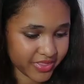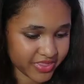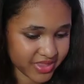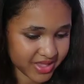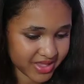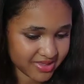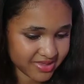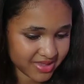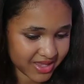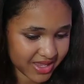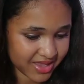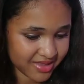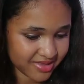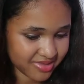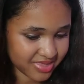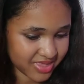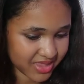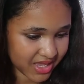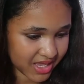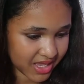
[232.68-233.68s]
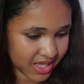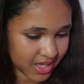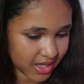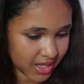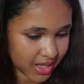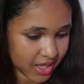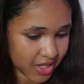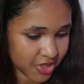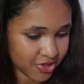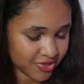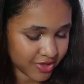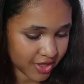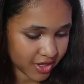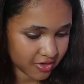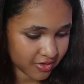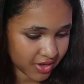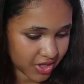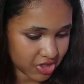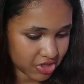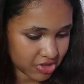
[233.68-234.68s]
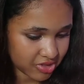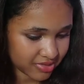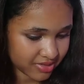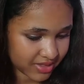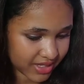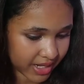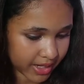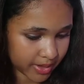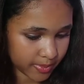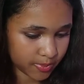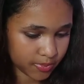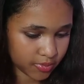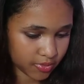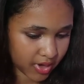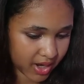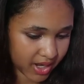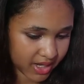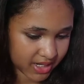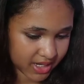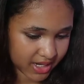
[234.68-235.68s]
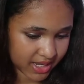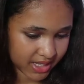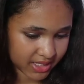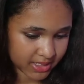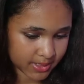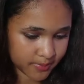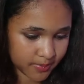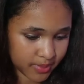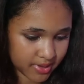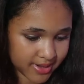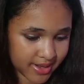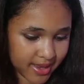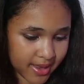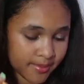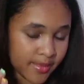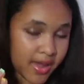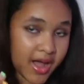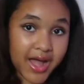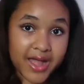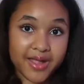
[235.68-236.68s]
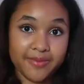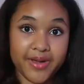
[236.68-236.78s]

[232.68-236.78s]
This is the Generation Skin Brightening Plum Eye